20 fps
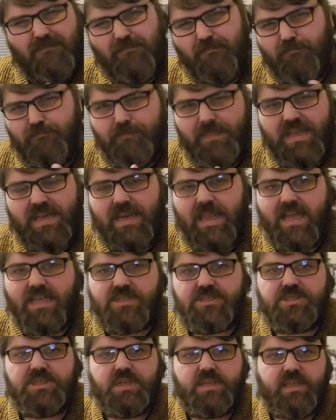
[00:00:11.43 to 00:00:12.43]
mid
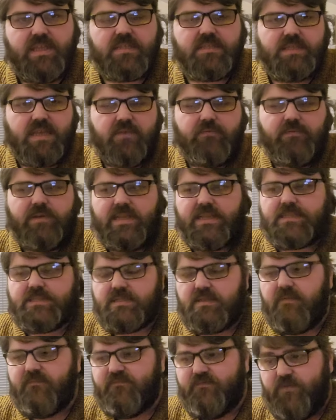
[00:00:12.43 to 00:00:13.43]
last year, they
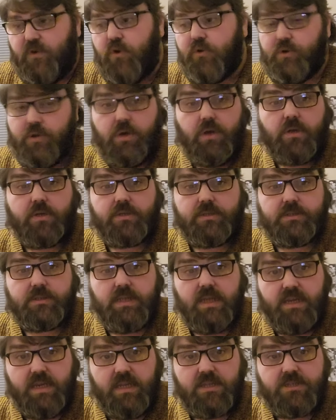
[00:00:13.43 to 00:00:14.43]
released four Nooks
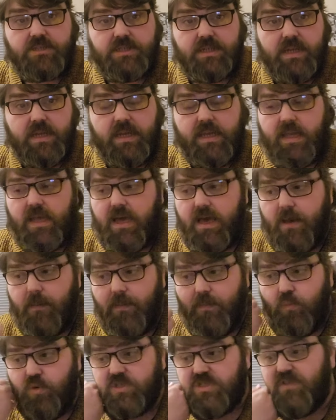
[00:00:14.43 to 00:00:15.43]
initially,
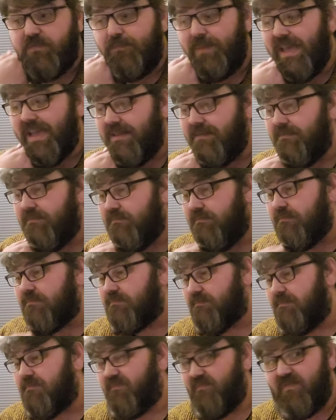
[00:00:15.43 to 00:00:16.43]
which have been
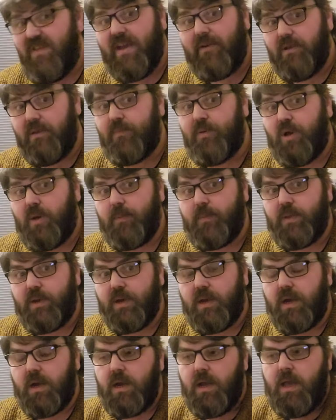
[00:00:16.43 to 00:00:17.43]
very
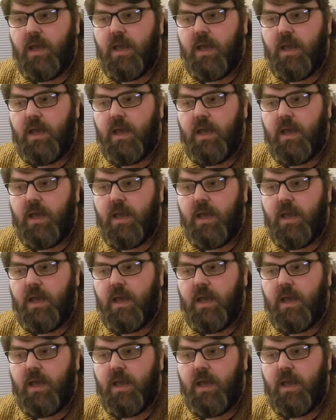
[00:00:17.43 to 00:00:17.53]
popular,